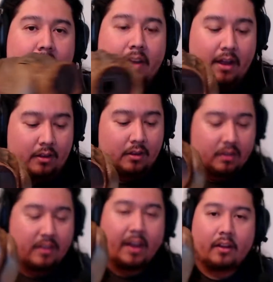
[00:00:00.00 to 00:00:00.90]
Now the
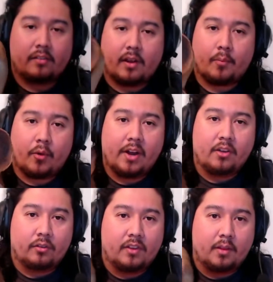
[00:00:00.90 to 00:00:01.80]
tail is separated. You'll
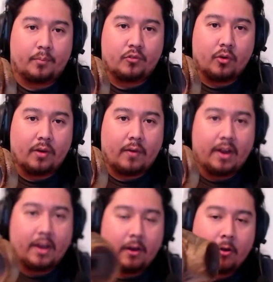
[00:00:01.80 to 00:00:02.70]
see the joint right
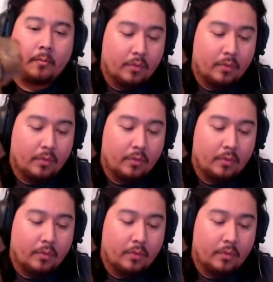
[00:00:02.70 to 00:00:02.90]
here.